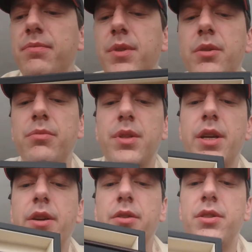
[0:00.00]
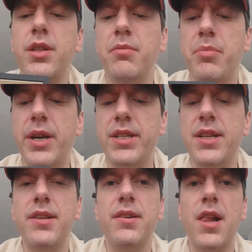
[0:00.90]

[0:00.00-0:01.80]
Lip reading: Oh, there goes the bracelet.